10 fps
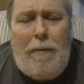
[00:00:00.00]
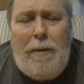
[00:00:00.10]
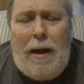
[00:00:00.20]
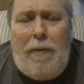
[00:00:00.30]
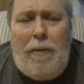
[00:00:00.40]

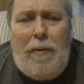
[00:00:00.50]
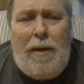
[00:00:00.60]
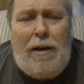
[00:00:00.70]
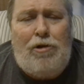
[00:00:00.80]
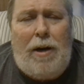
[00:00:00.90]
And then
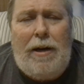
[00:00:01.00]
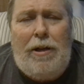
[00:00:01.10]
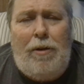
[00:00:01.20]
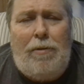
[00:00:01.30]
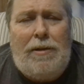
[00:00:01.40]
they try to
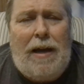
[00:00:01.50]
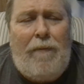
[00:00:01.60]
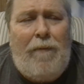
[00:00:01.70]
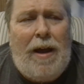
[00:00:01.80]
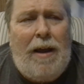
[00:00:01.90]
use that
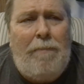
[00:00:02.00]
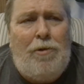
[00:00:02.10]
fame